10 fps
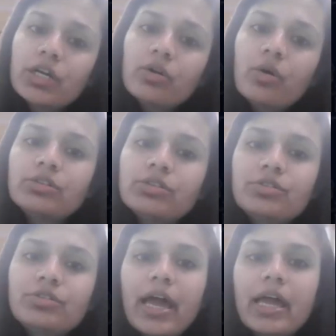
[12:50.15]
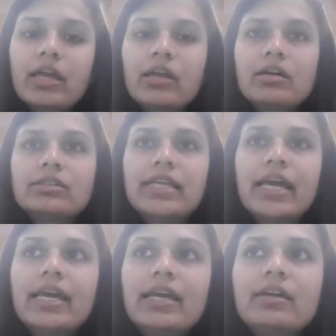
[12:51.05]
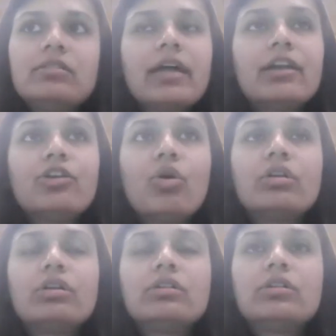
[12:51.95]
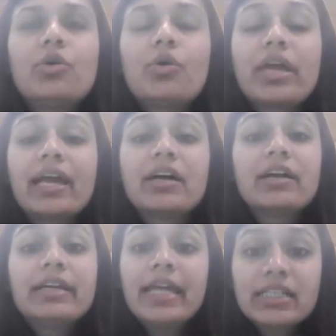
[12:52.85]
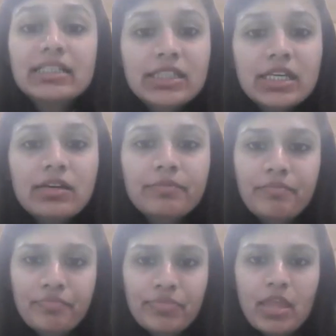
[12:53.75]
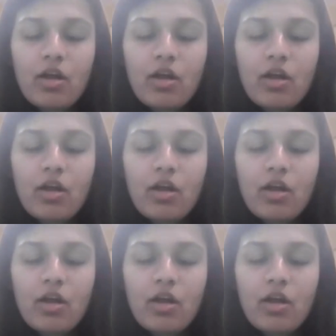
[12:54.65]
So you can also try saying that your cakes are tasty,